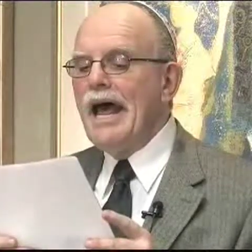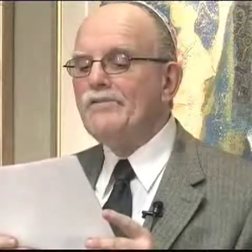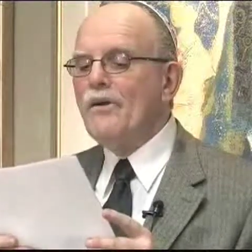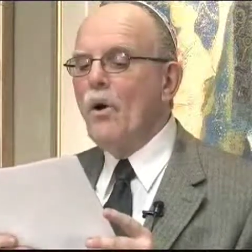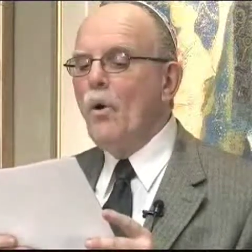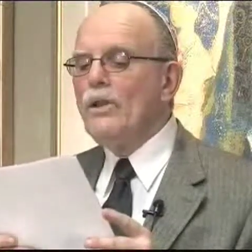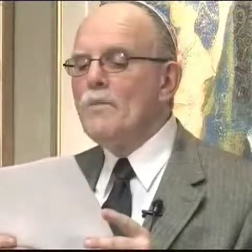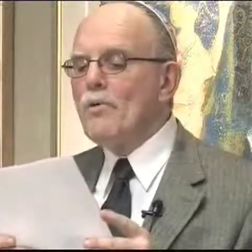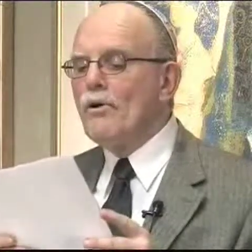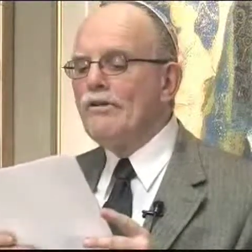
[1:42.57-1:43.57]
as the
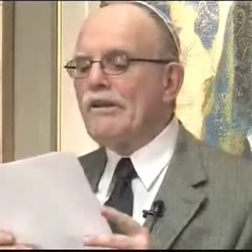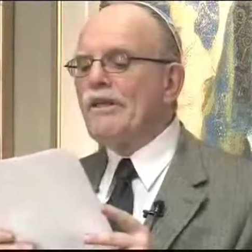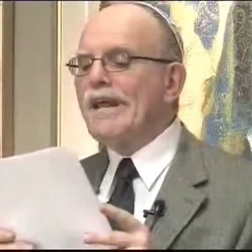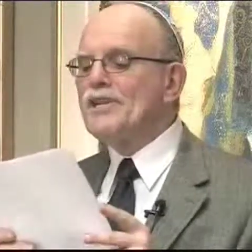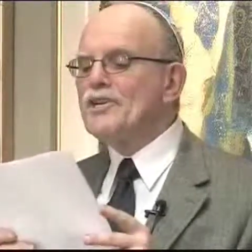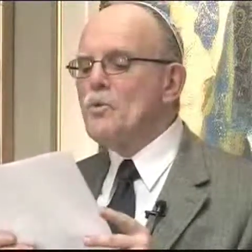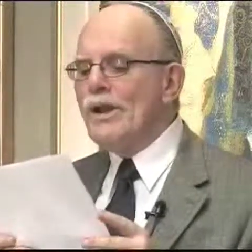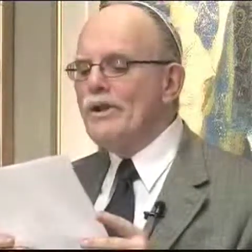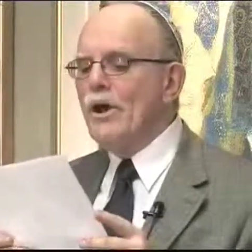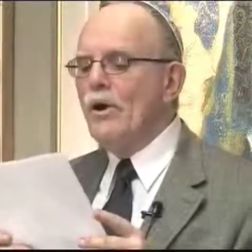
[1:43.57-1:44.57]
holy birds at the
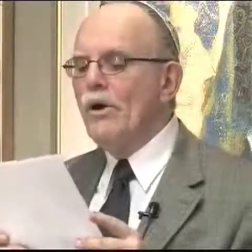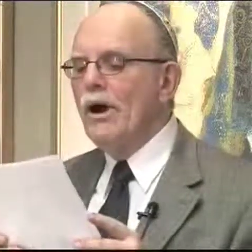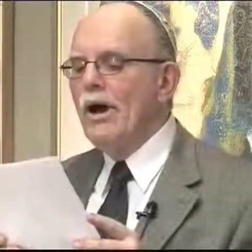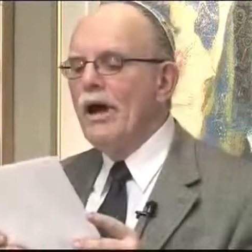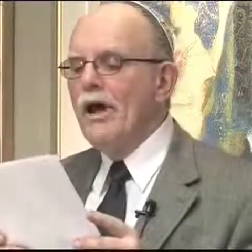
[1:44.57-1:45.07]
kitchen window